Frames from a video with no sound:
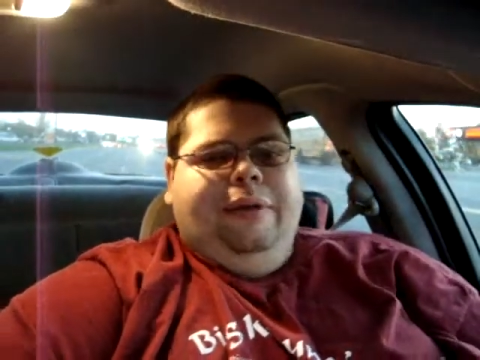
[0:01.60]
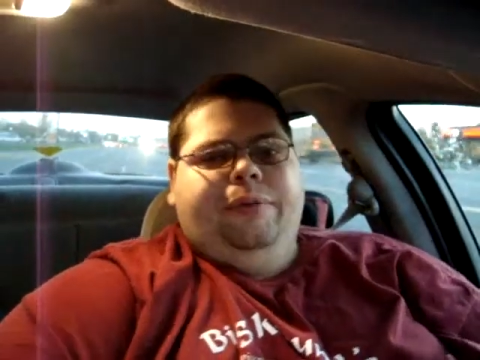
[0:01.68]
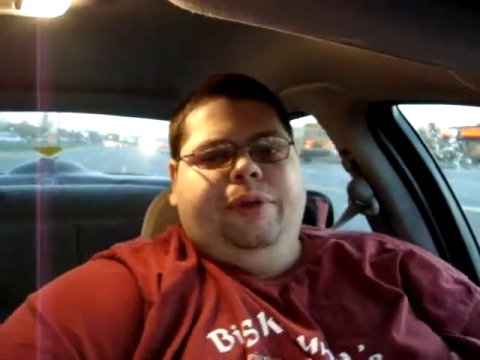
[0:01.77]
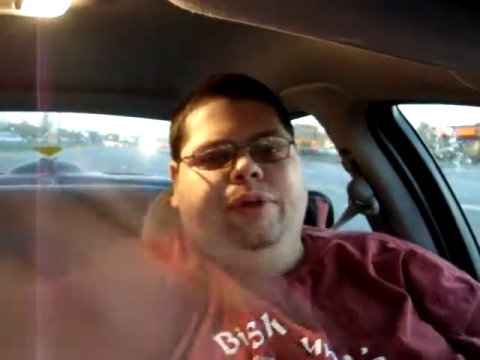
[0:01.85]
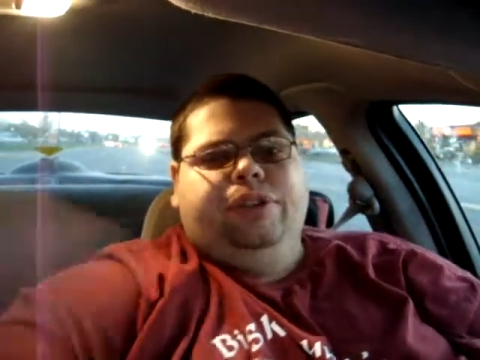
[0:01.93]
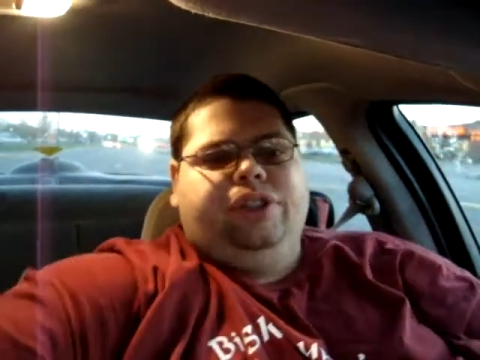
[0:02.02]

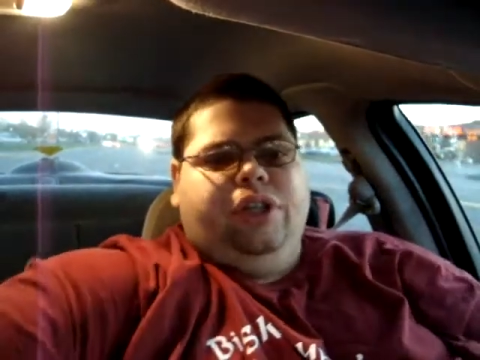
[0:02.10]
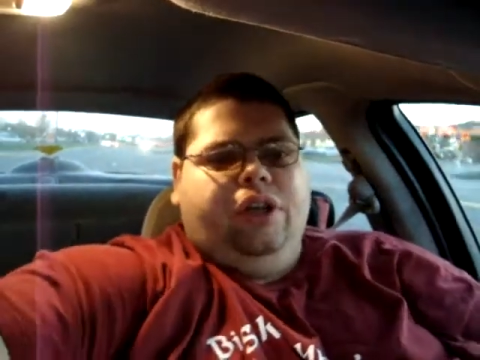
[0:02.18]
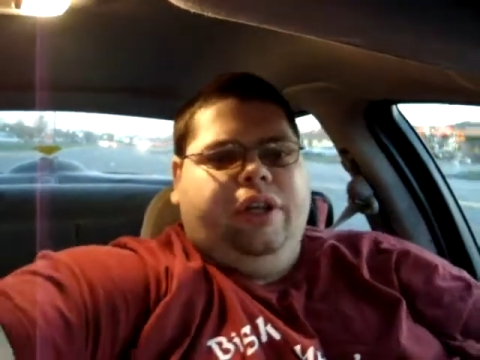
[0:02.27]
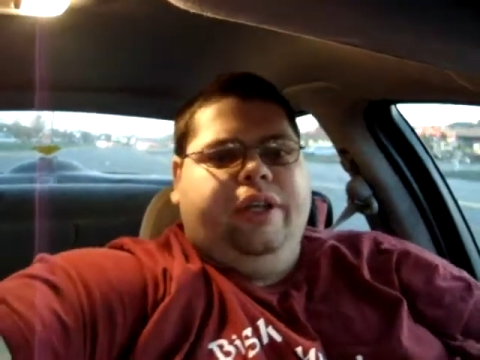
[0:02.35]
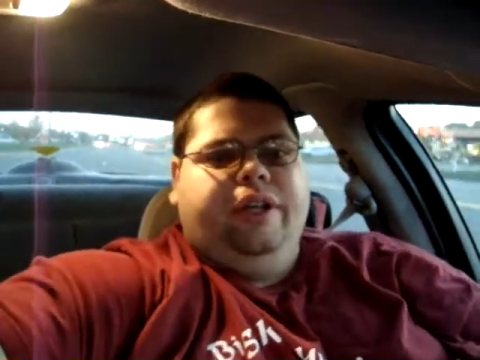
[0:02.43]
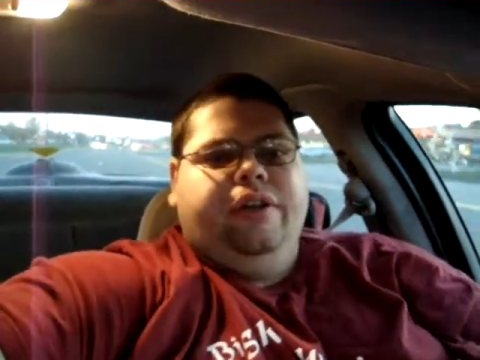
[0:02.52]
I'm gonna do a
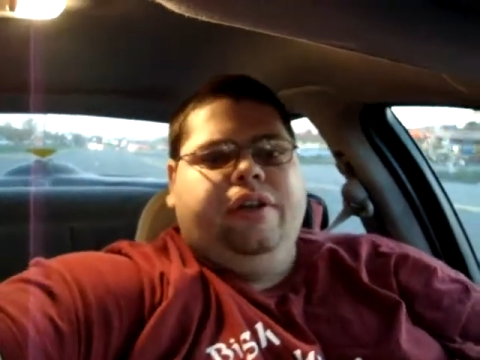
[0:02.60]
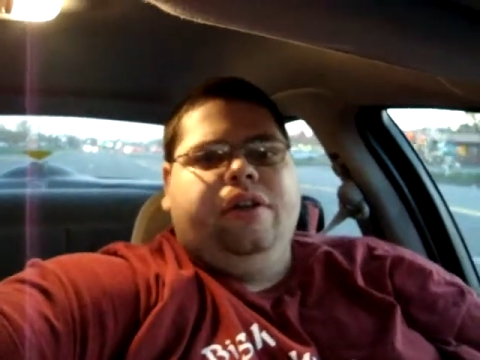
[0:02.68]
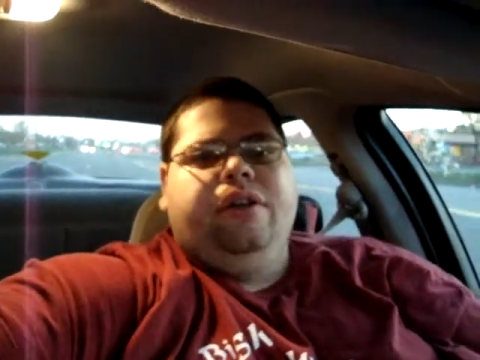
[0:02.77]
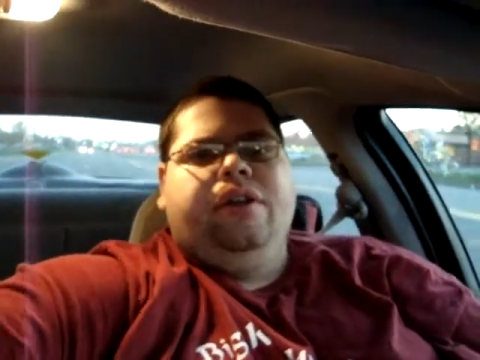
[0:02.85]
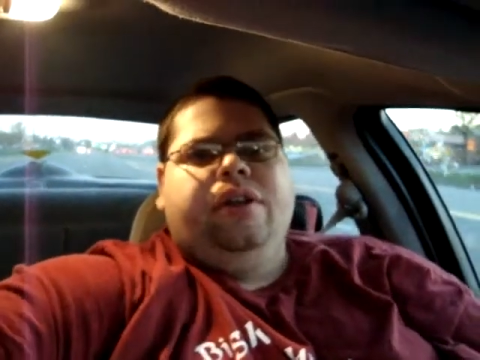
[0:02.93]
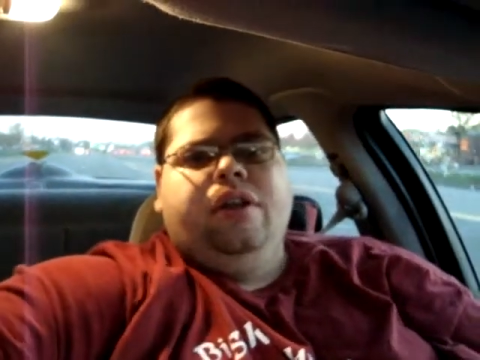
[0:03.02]
song here.
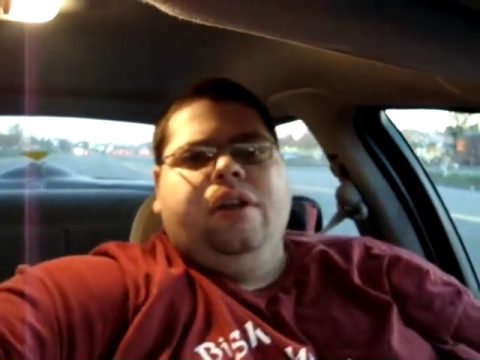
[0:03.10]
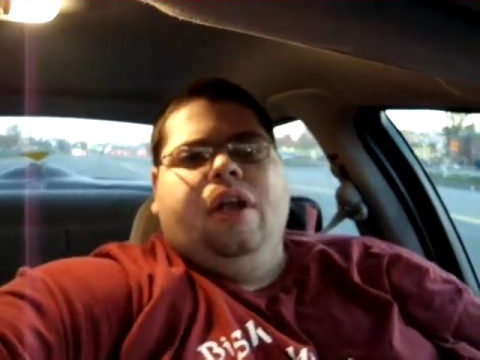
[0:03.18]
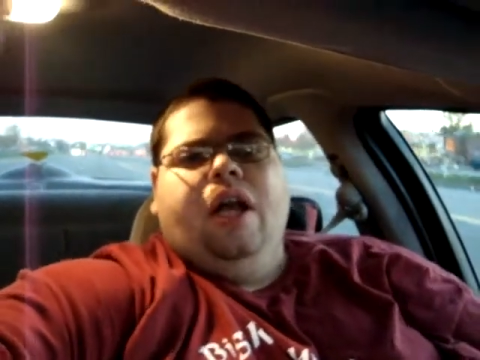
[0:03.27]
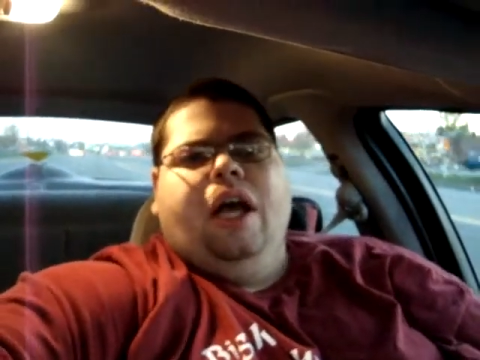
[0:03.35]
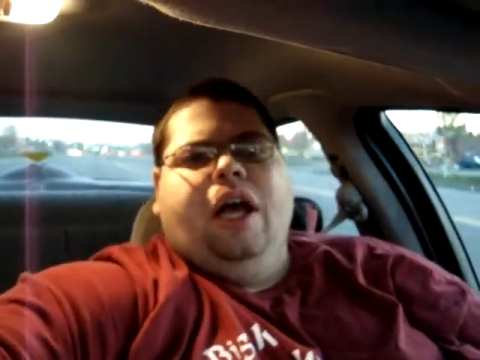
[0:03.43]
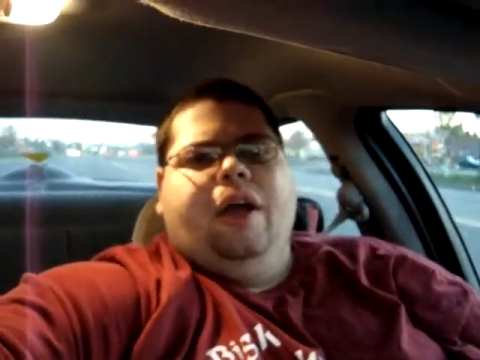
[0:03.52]

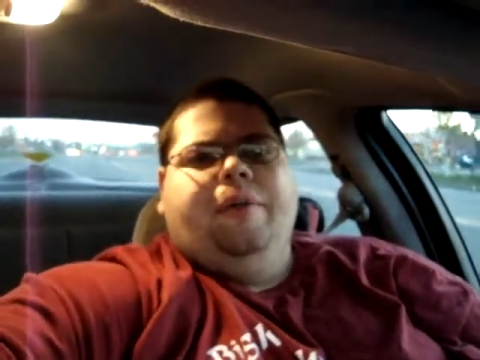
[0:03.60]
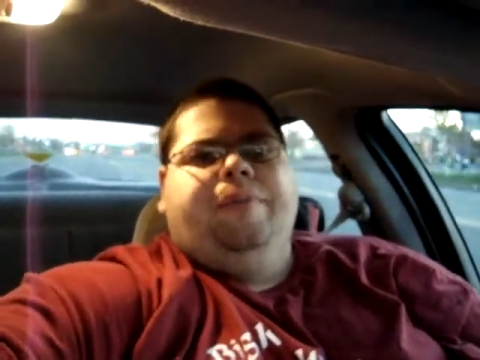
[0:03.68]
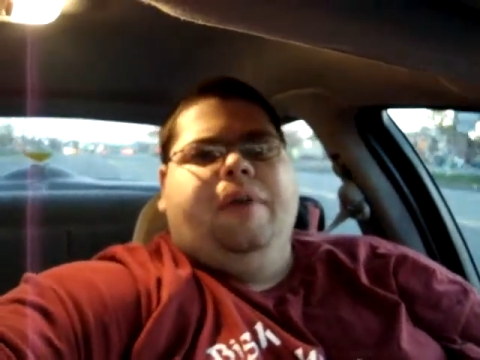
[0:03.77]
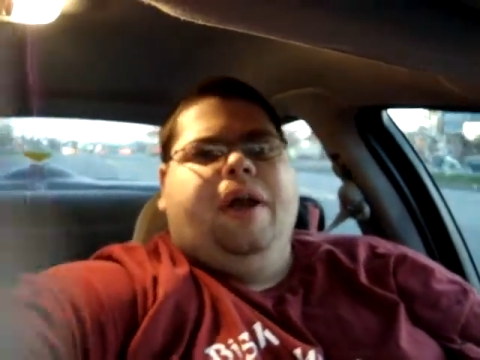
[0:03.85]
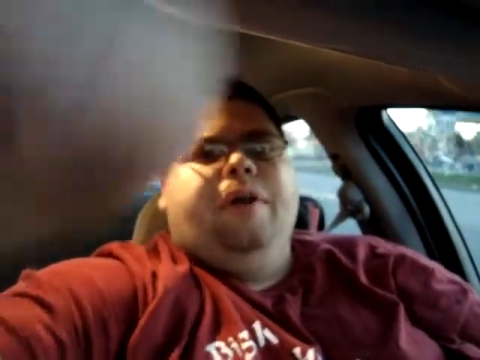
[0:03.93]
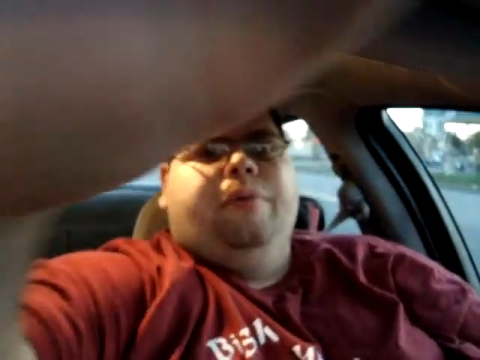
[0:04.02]
I'm
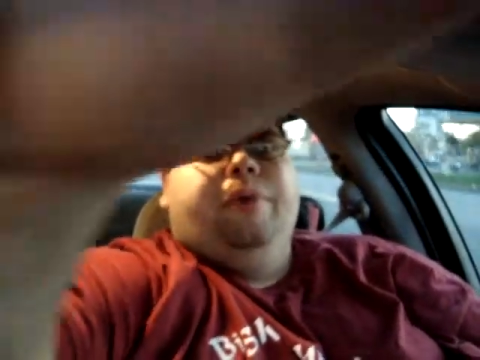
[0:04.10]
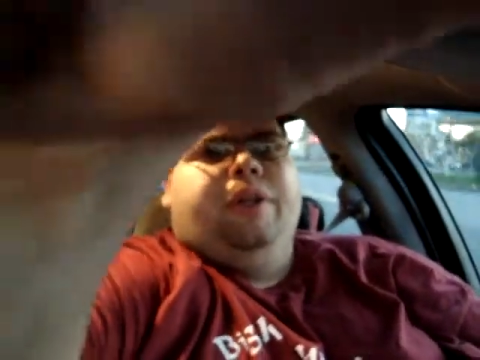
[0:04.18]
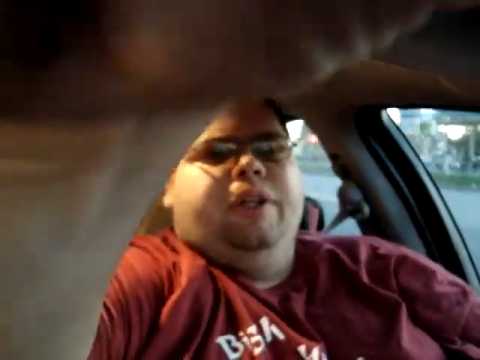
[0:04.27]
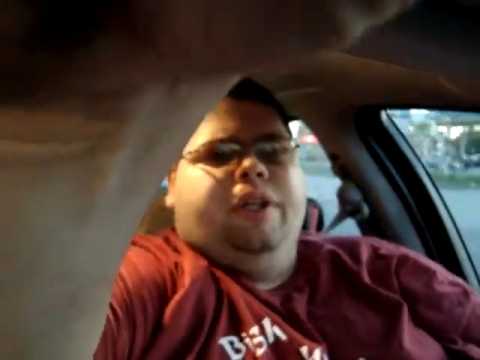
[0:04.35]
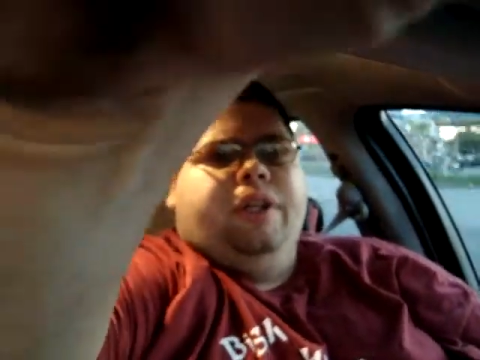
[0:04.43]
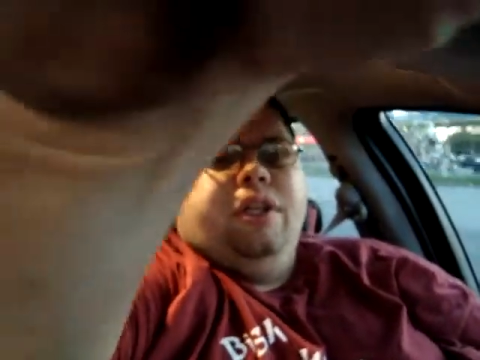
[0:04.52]
not really